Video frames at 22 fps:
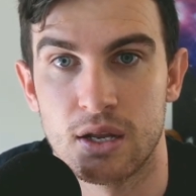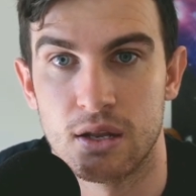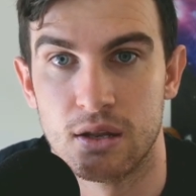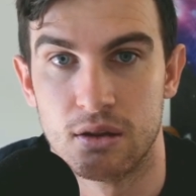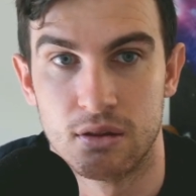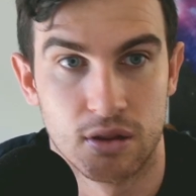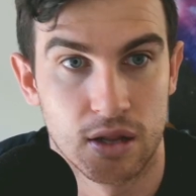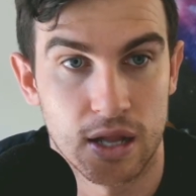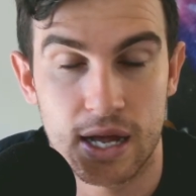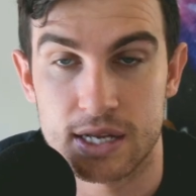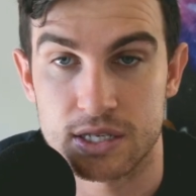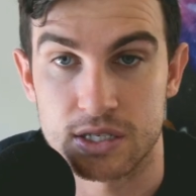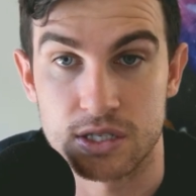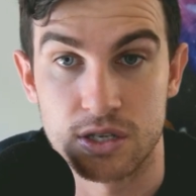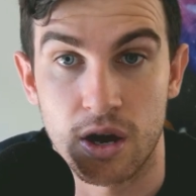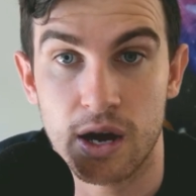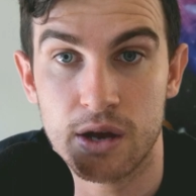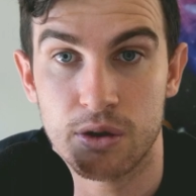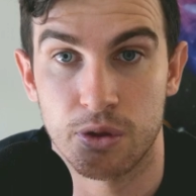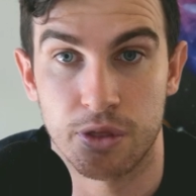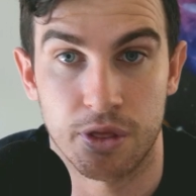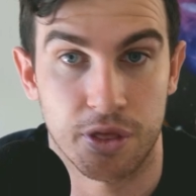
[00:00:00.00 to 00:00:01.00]
last
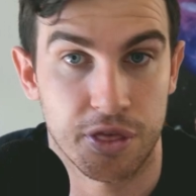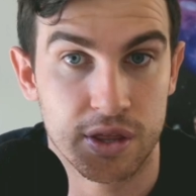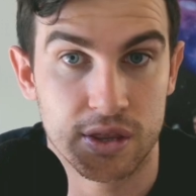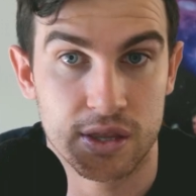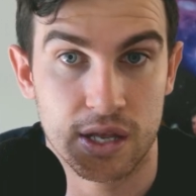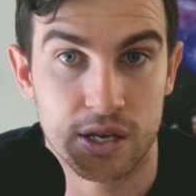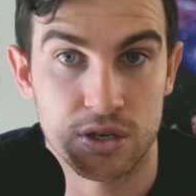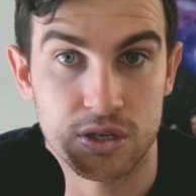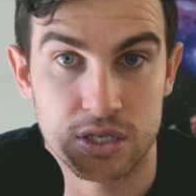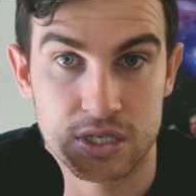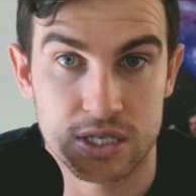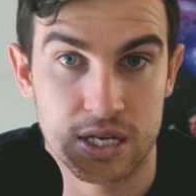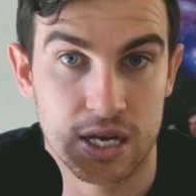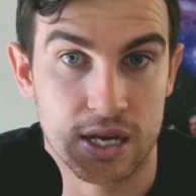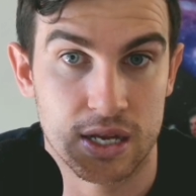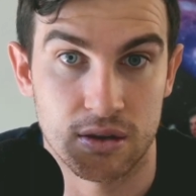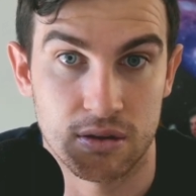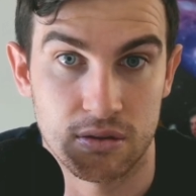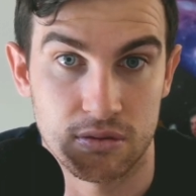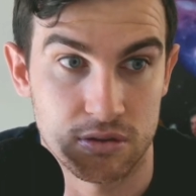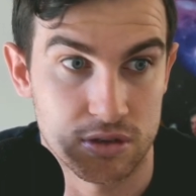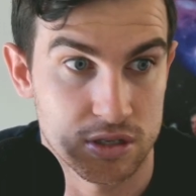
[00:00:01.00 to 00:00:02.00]
night, or the thing that you said
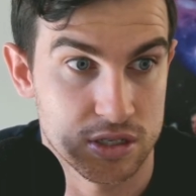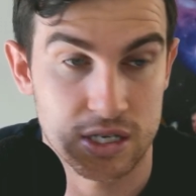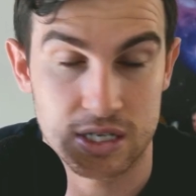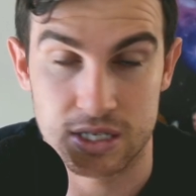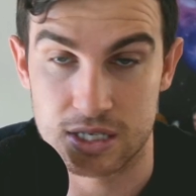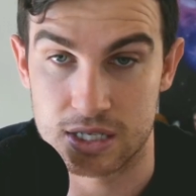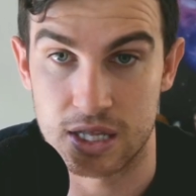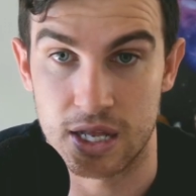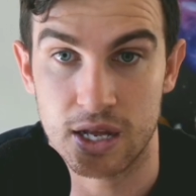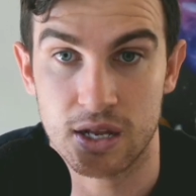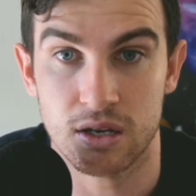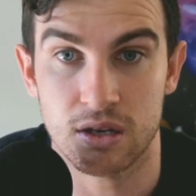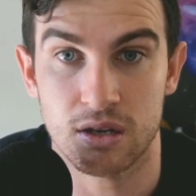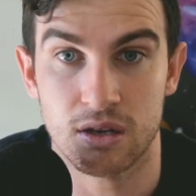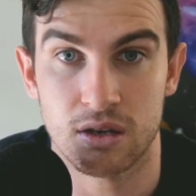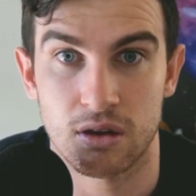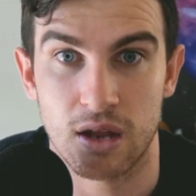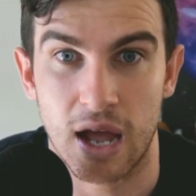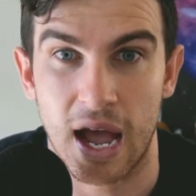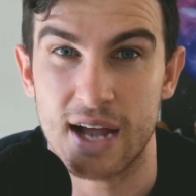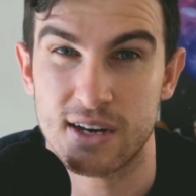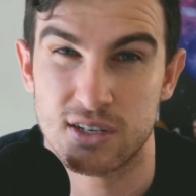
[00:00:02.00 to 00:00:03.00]
just then,
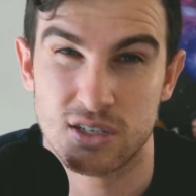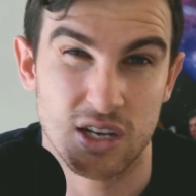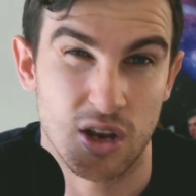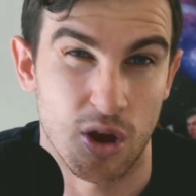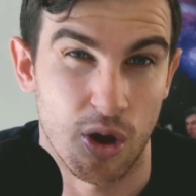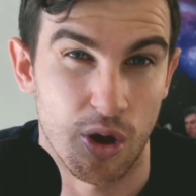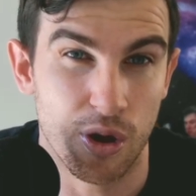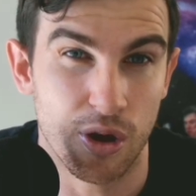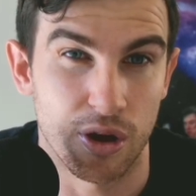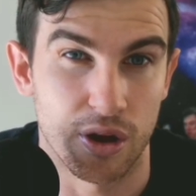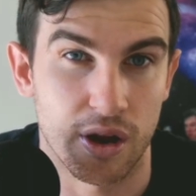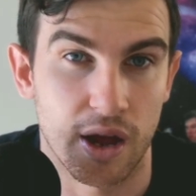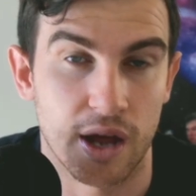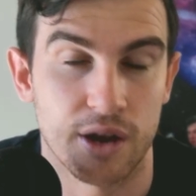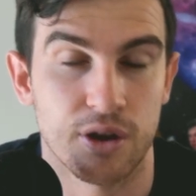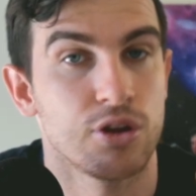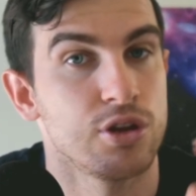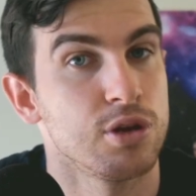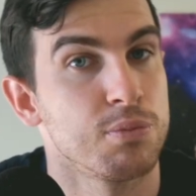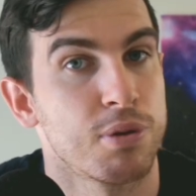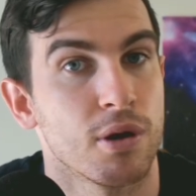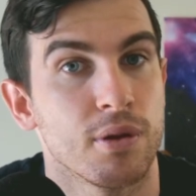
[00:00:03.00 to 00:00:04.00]
actually hurt. I know
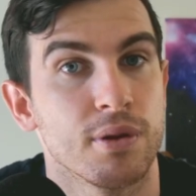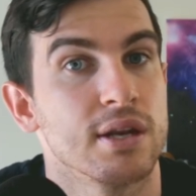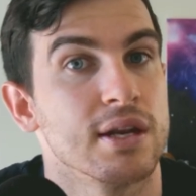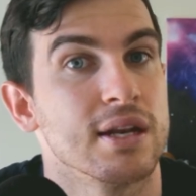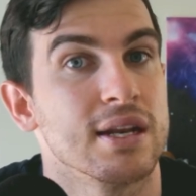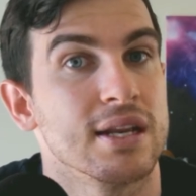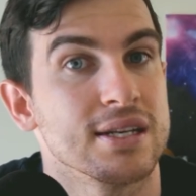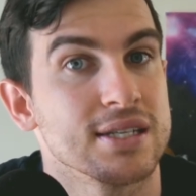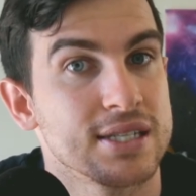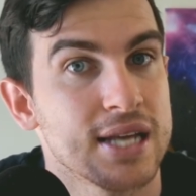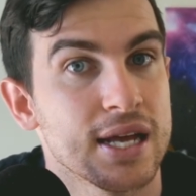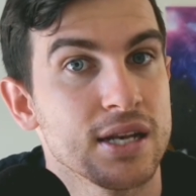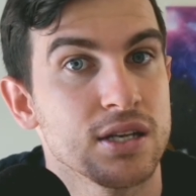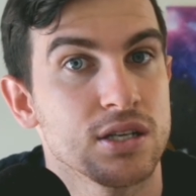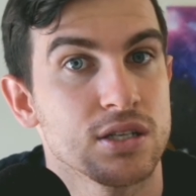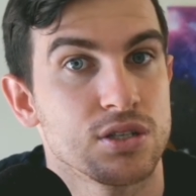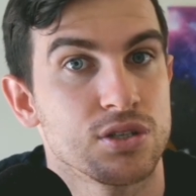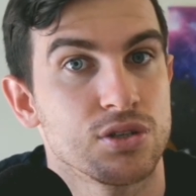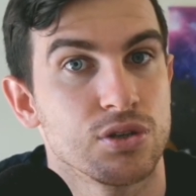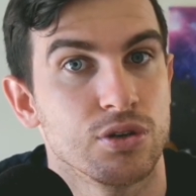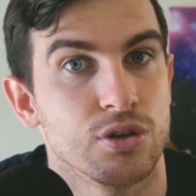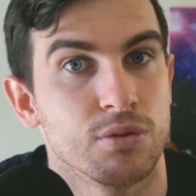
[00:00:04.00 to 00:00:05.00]
you probably didn't intend it
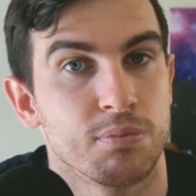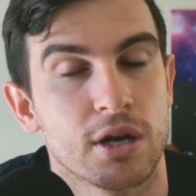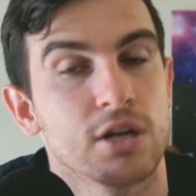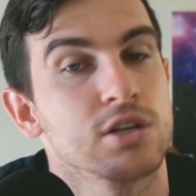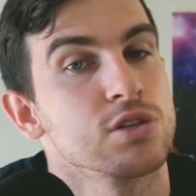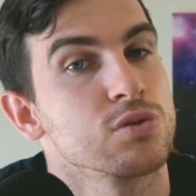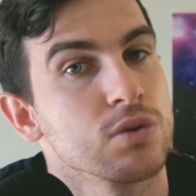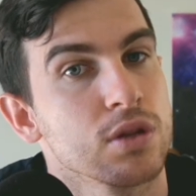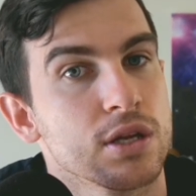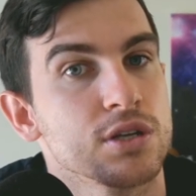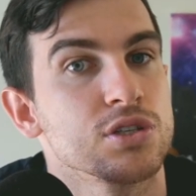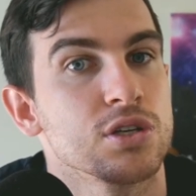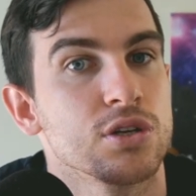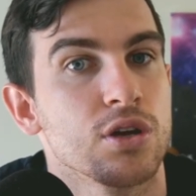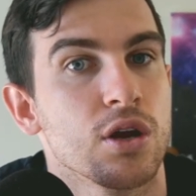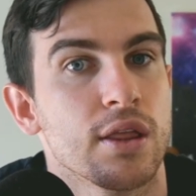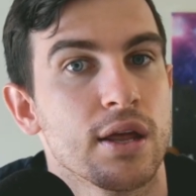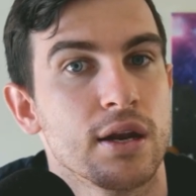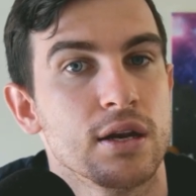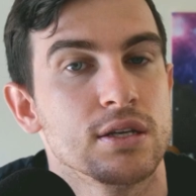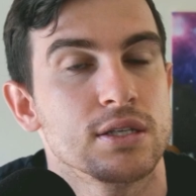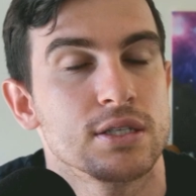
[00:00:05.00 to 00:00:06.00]
to, but I just want to let you know
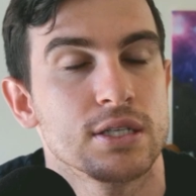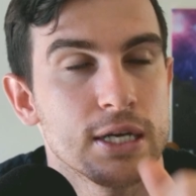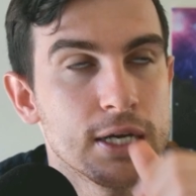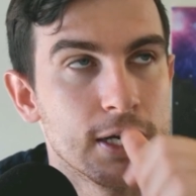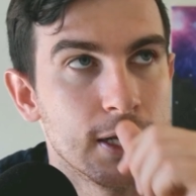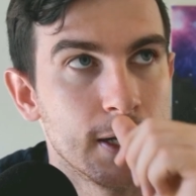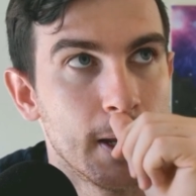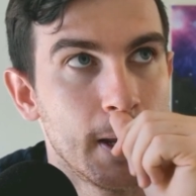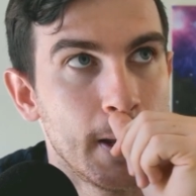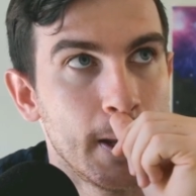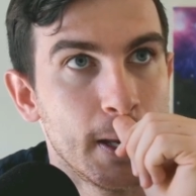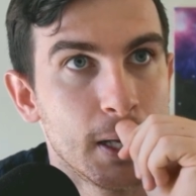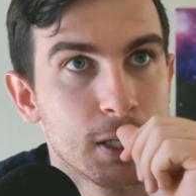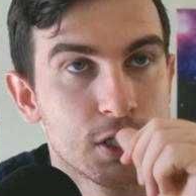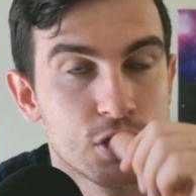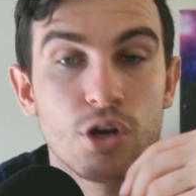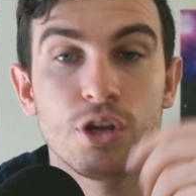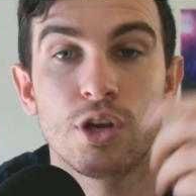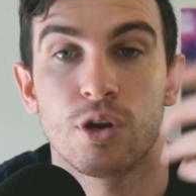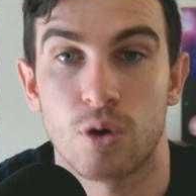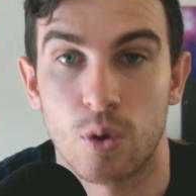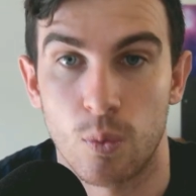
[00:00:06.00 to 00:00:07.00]
that it did, so
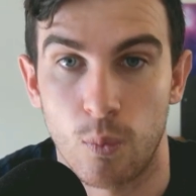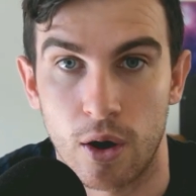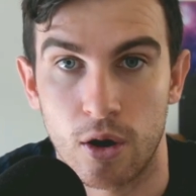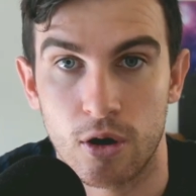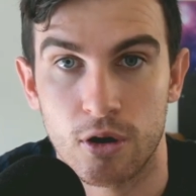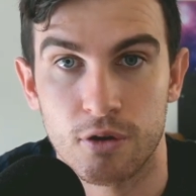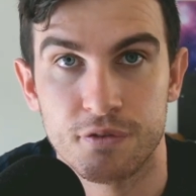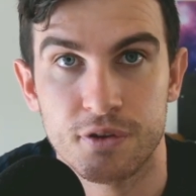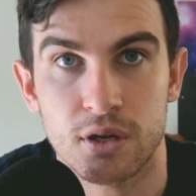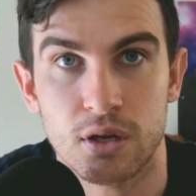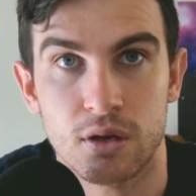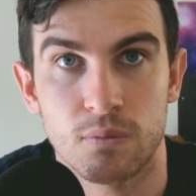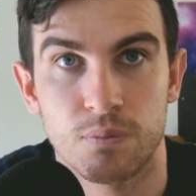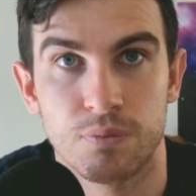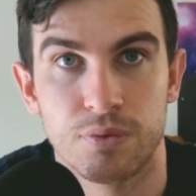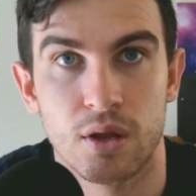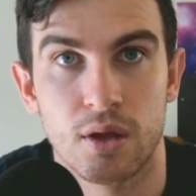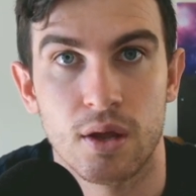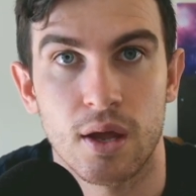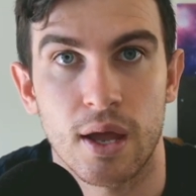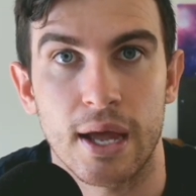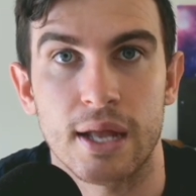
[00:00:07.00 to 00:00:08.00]
you're aware of it,
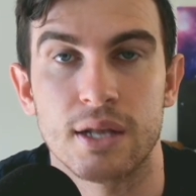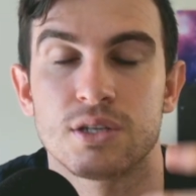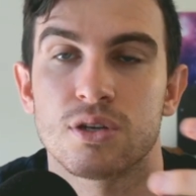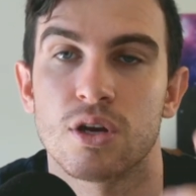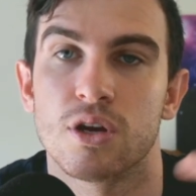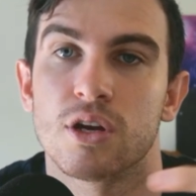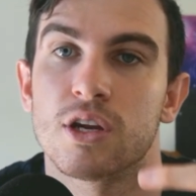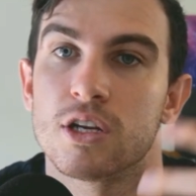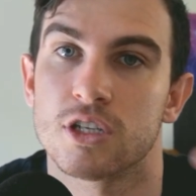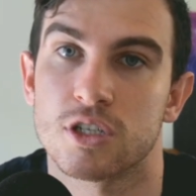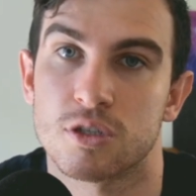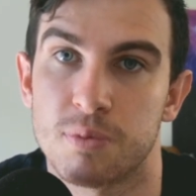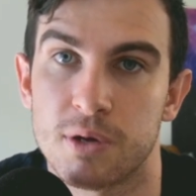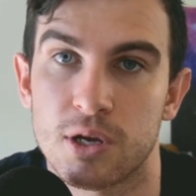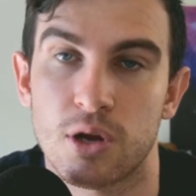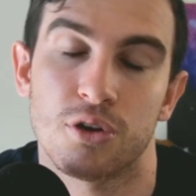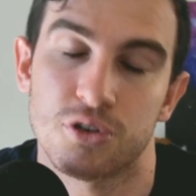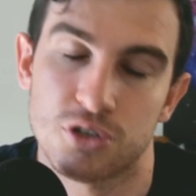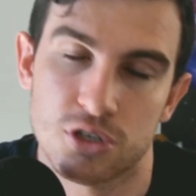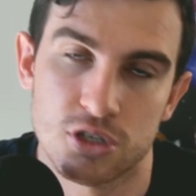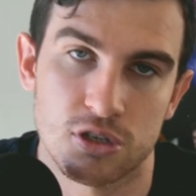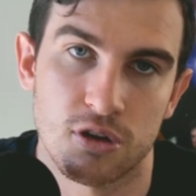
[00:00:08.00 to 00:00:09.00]
and so you can just be
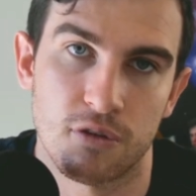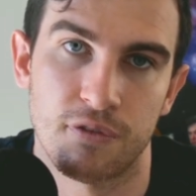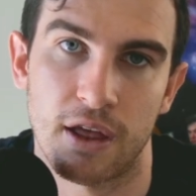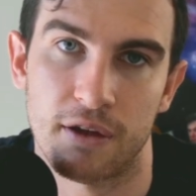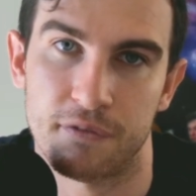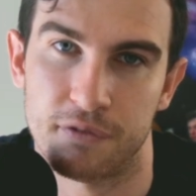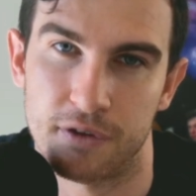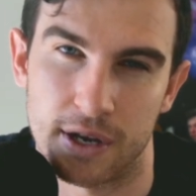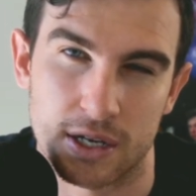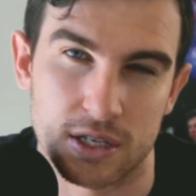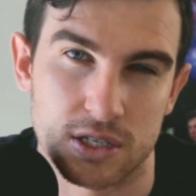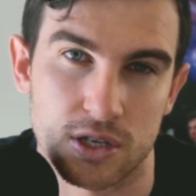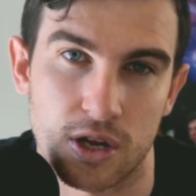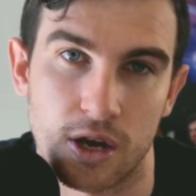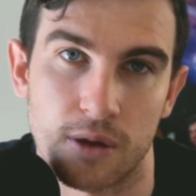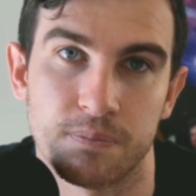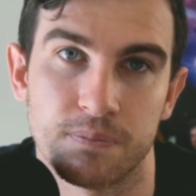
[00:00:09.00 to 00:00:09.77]
conscious of that for next time.